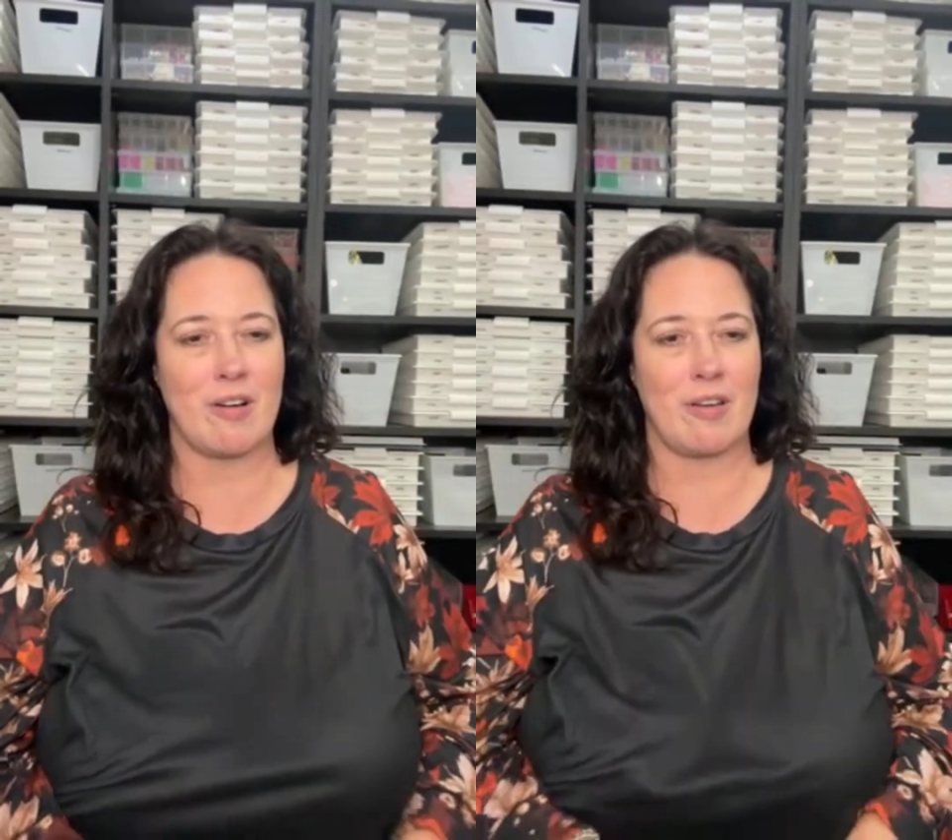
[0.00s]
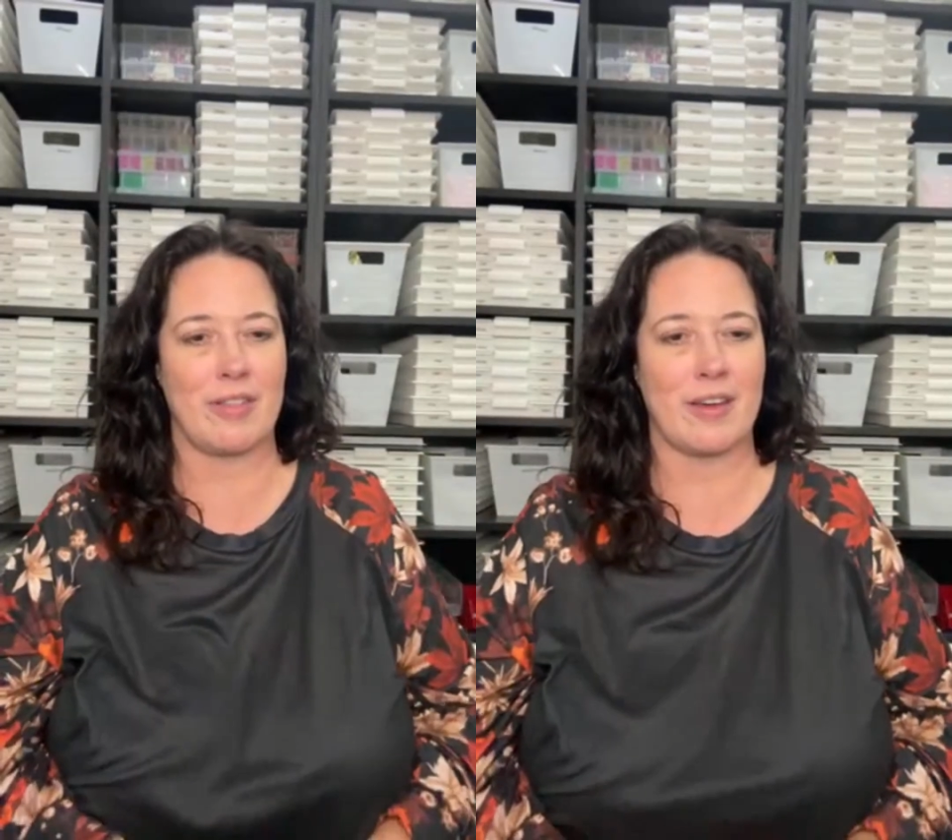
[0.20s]

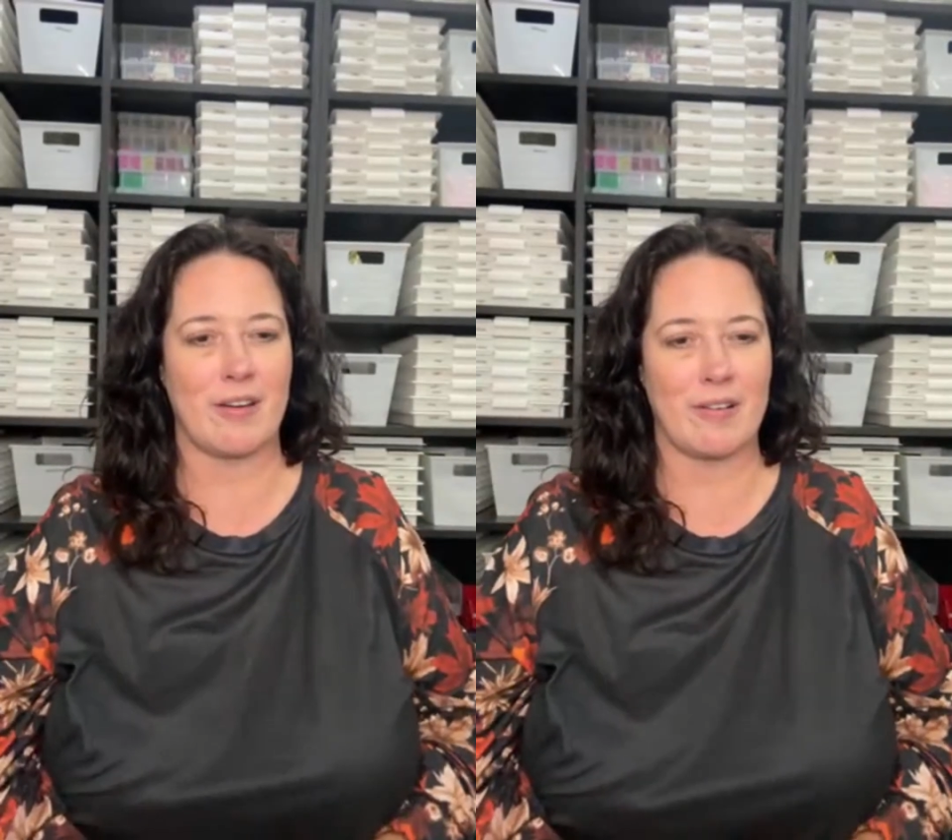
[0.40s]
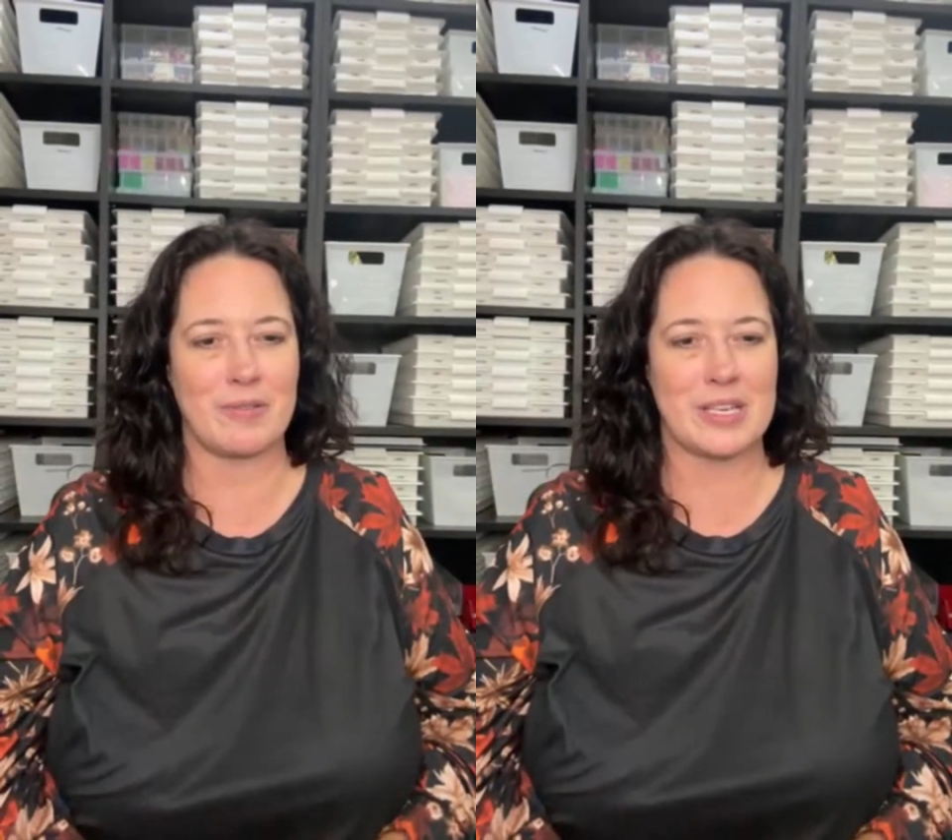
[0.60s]
all
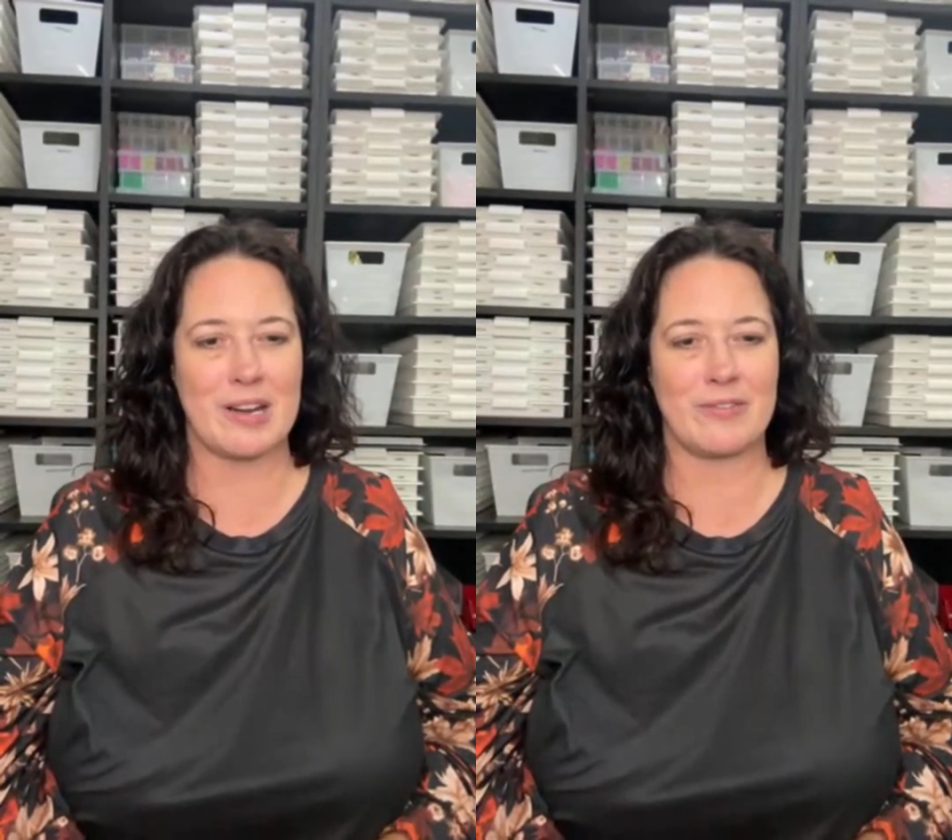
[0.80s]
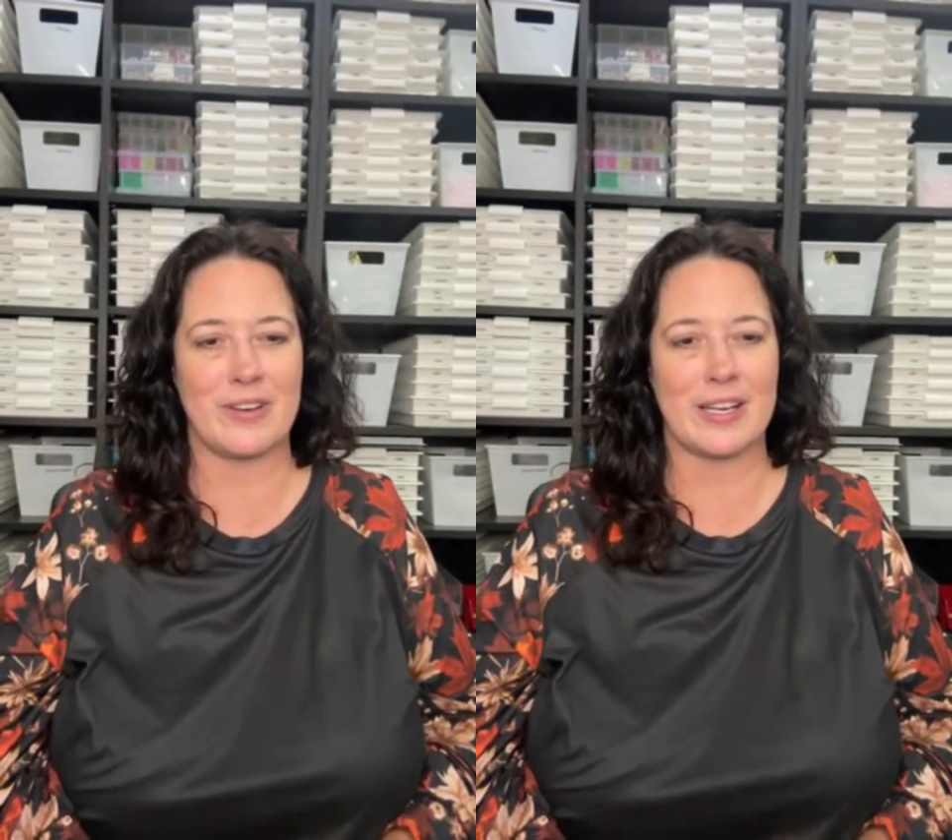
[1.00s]
there. It was kind
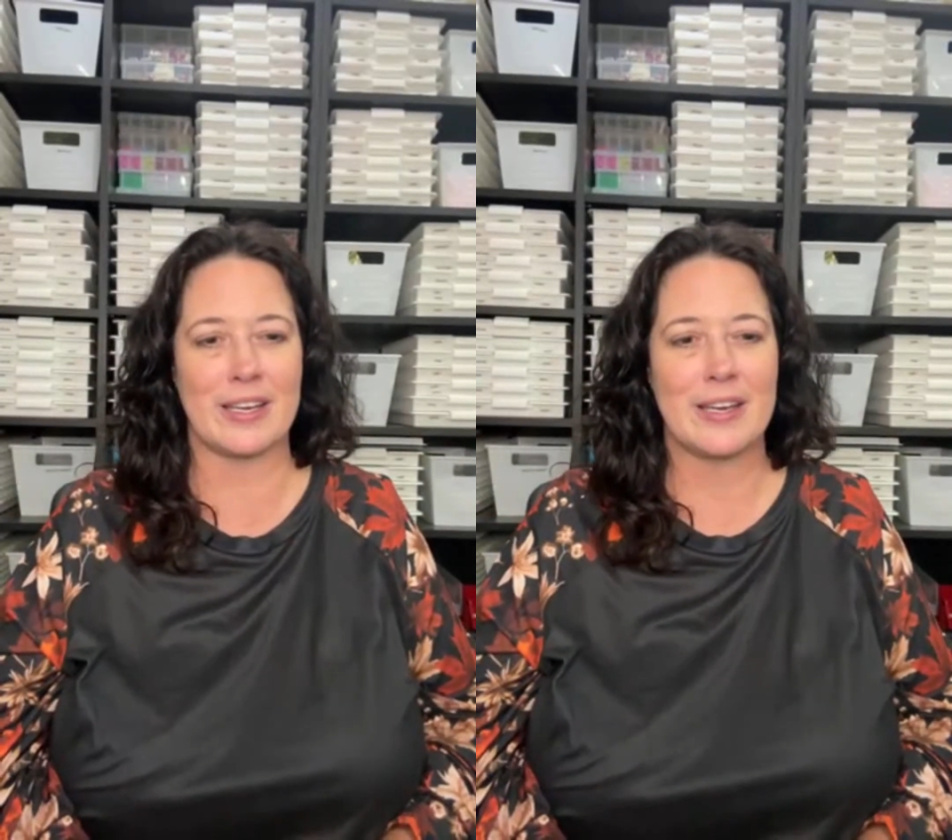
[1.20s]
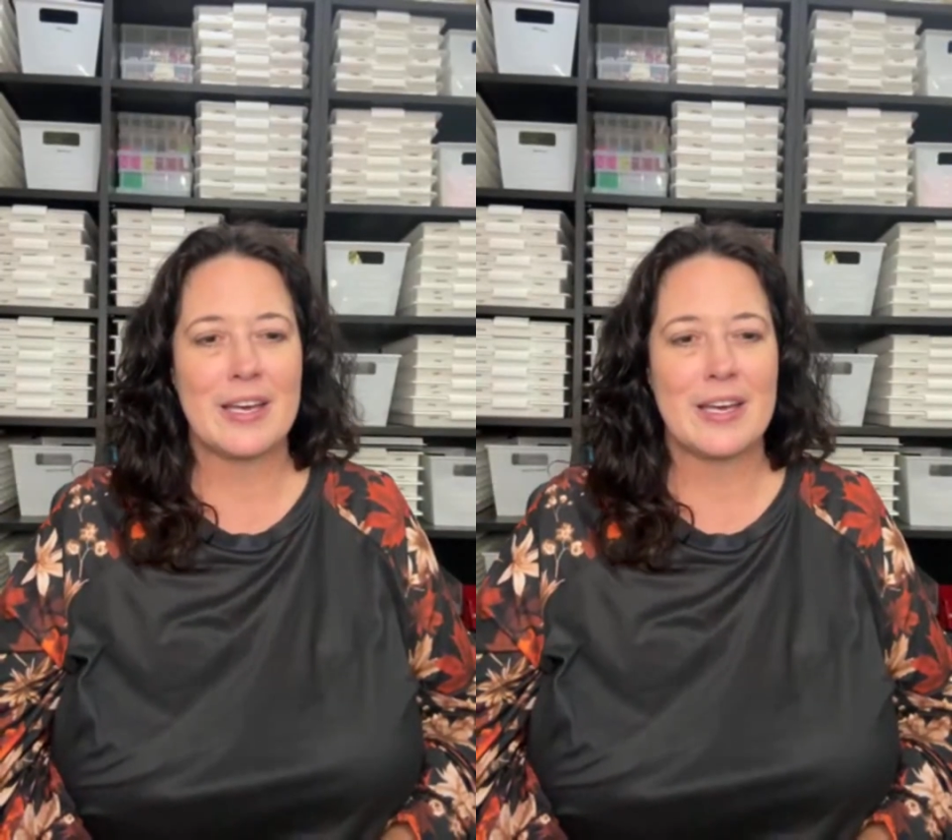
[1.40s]
of funny.